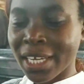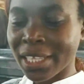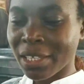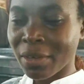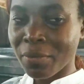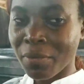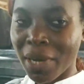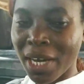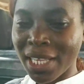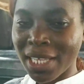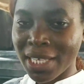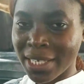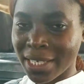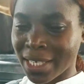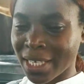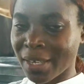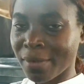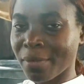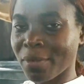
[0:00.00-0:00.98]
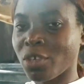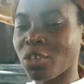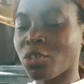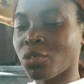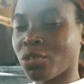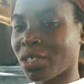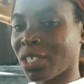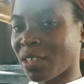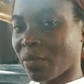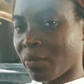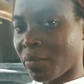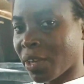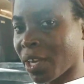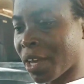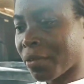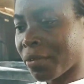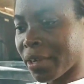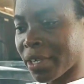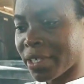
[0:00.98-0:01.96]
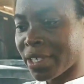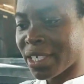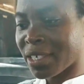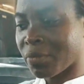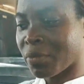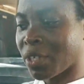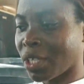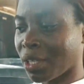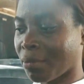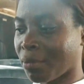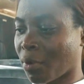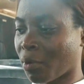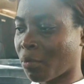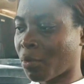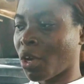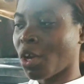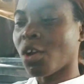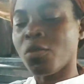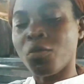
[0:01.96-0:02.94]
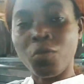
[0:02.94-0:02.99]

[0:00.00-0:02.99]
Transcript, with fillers: cannibalism to the barest minimum.